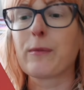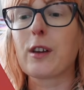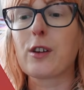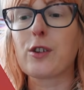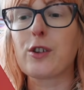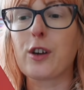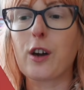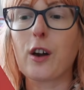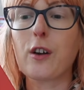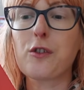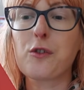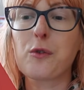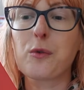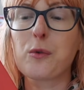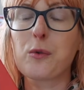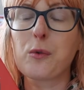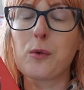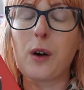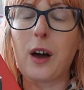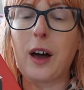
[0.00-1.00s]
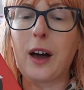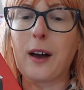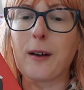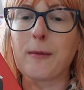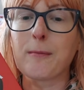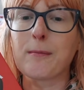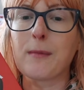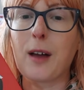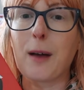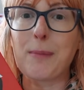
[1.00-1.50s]
She goes to
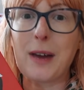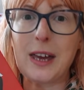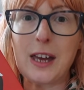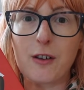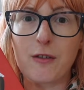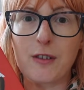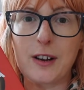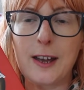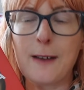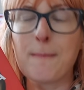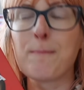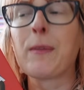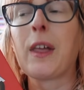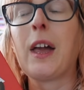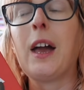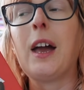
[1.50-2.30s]
a bakery